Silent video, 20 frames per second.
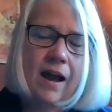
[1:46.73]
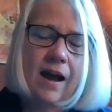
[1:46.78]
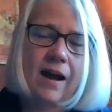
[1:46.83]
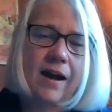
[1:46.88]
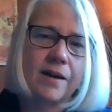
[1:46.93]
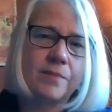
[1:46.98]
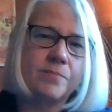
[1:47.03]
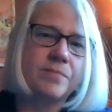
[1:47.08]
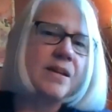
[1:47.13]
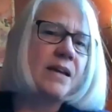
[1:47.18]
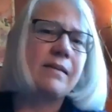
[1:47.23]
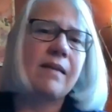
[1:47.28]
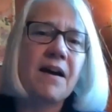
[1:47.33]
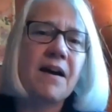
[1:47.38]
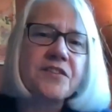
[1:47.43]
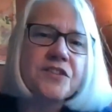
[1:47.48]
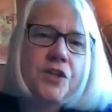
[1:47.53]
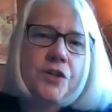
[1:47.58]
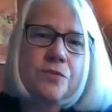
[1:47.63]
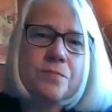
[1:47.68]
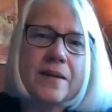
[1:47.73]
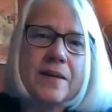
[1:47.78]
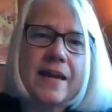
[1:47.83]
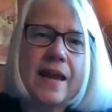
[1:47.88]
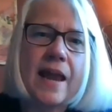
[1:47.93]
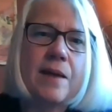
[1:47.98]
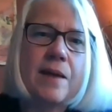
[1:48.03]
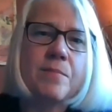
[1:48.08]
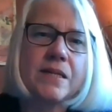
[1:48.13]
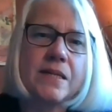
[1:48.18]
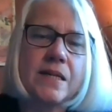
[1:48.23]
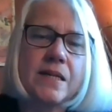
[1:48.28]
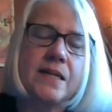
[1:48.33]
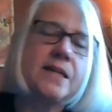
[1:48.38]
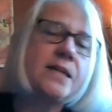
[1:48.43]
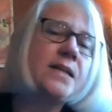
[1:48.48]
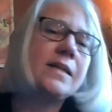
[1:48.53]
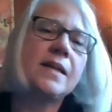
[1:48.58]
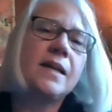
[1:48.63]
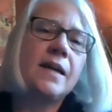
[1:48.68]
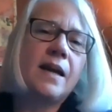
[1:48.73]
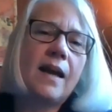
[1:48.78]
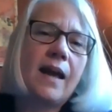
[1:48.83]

Naloxone became a need,